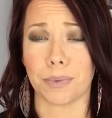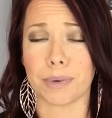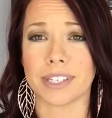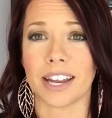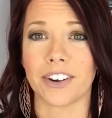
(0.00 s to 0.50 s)
new
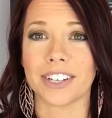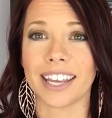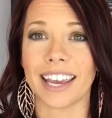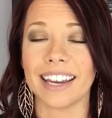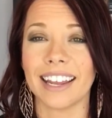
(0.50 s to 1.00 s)
presenter
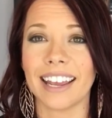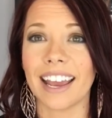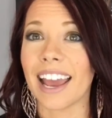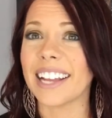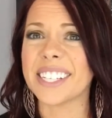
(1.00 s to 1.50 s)
kit
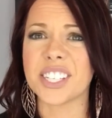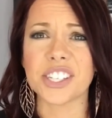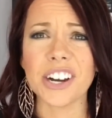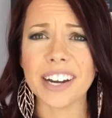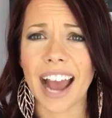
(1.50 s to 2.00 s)
and
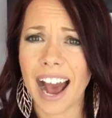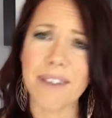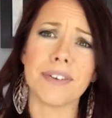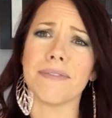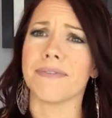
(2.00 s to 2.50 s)
start
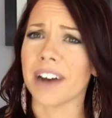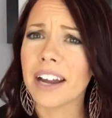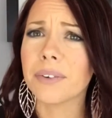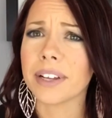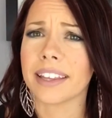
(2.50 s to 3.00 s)
having
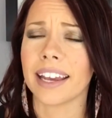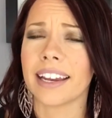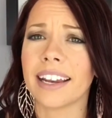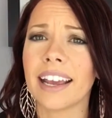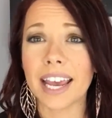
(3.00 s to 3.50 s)
fun with it.
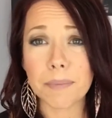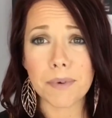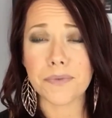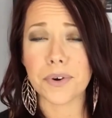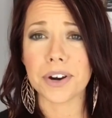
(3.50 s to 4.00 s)
Take
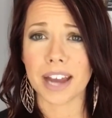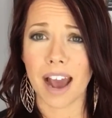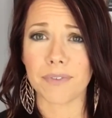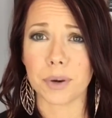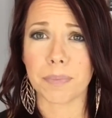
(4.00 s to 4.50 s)
before and
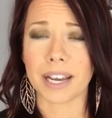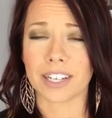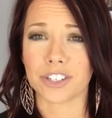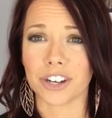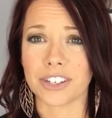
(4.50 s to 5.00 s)
after
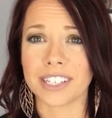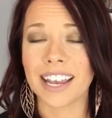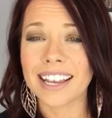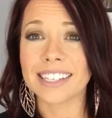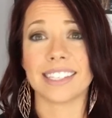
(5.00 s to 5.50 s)
pictures.
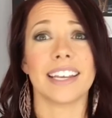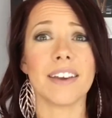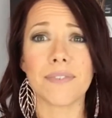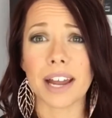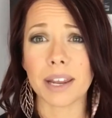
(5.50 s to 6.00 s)
See
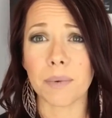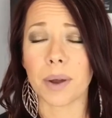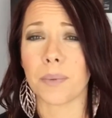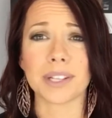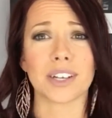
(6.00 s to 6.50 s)
if
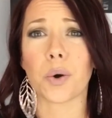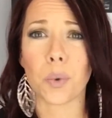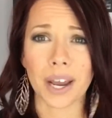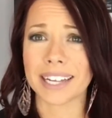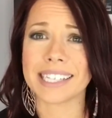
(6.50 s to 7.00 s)
anyone wants a
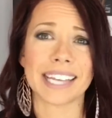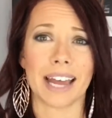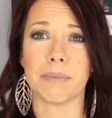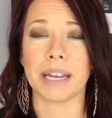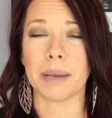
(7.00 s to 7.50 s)
quick
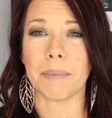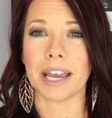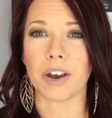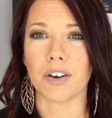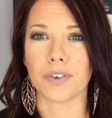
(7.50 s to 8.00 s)
10-minute
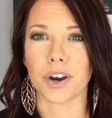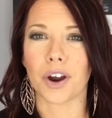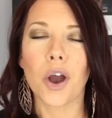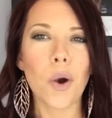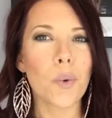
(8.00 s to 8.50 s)
makeover.
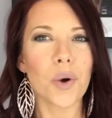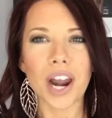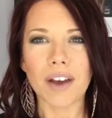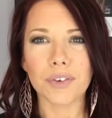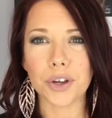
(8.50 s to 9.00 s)

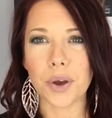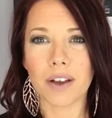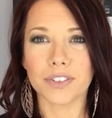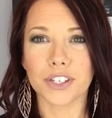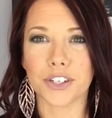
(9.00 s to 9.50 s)
Whatever you
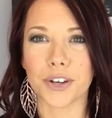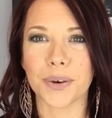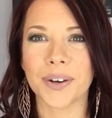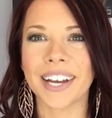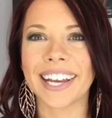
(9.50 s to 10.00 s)
have to do,